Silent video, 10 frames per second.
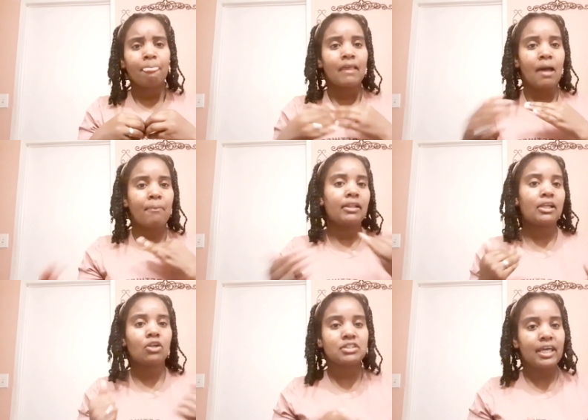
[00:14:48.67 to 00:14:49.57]
I'm a
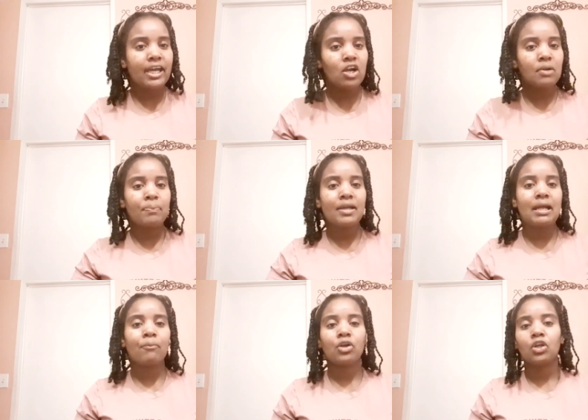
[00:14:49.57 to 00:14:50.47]
little scared, but
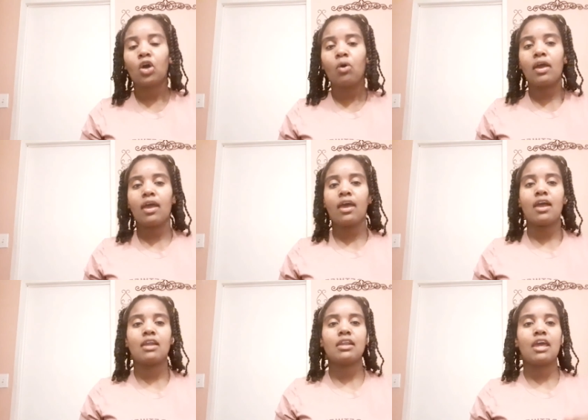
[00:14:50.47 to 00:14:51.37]
I'm going to go
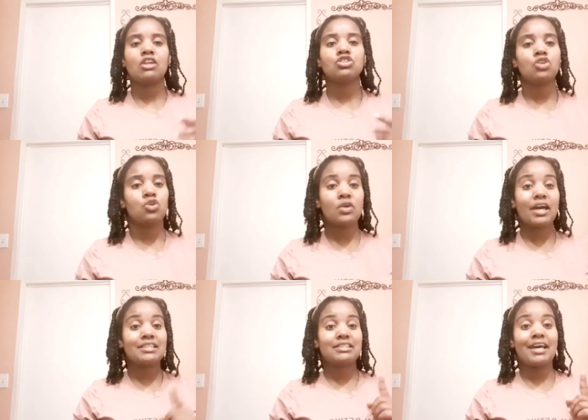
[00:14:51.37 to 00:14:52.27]
ahead and show you
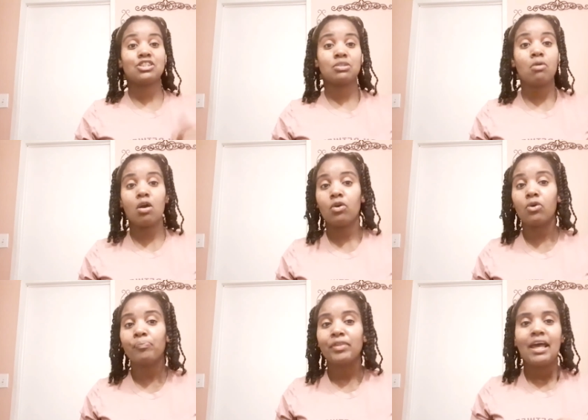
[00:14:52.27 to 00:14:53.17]
guys that
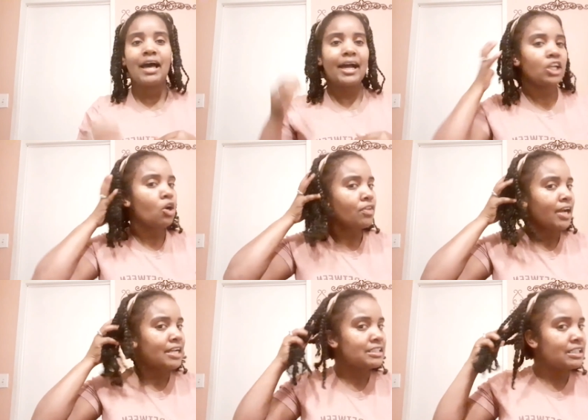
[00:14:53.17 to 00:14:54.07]
tomorrow. I know that
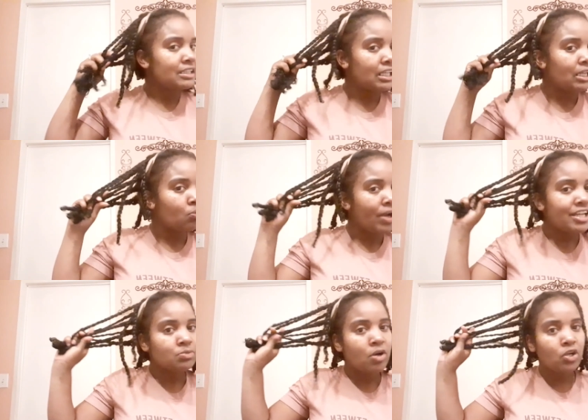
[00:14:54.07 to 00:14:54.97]
I did the
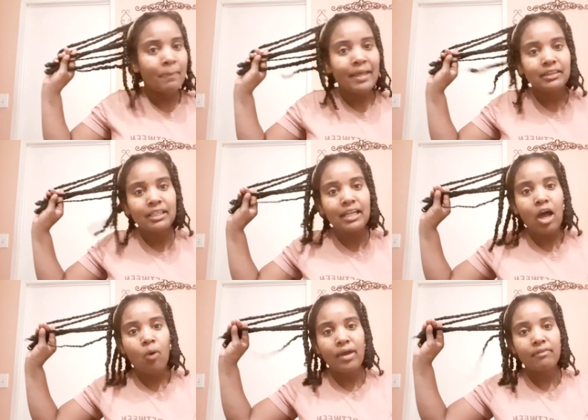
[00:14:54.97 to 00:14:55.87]
rice water method,
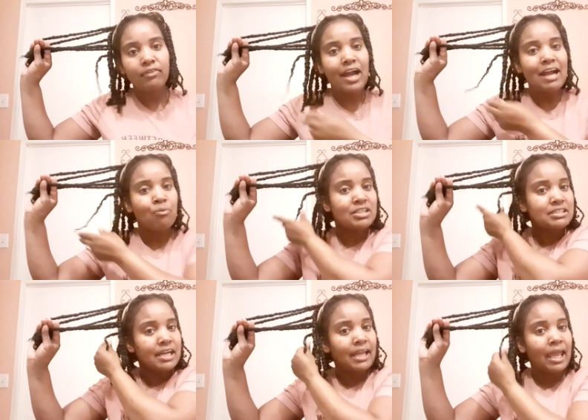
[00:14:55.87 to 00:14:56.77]
however, I was
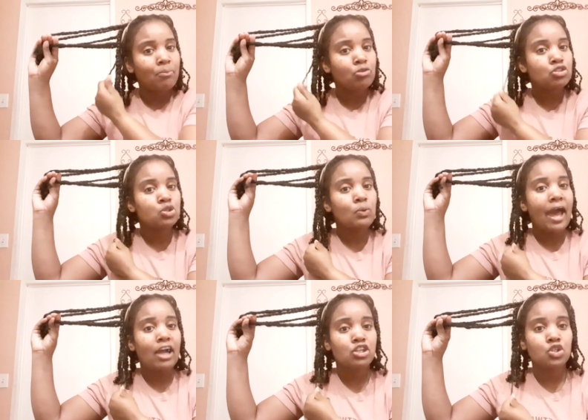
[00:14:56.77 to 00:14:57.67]
not able to
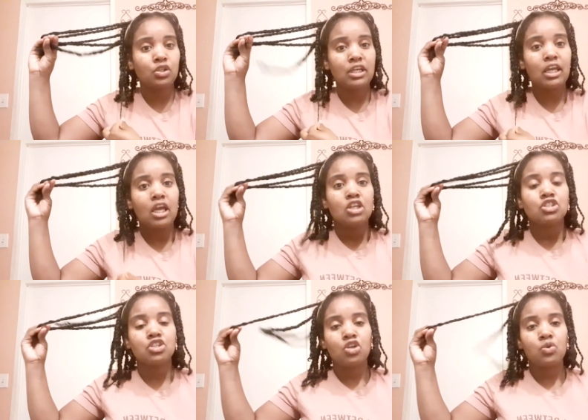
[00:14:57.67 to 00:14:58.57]
actually
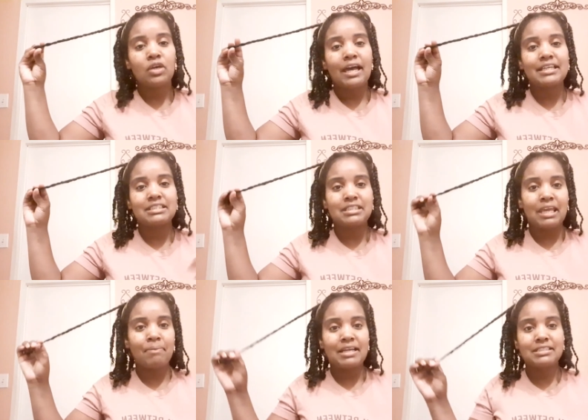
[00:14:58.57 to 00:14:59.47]
show you guys day
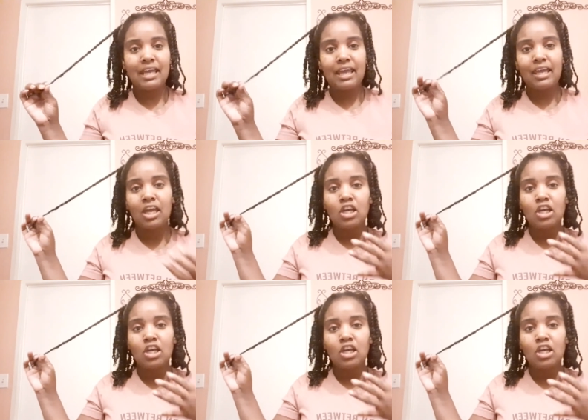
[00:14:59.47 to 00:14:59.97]
by day.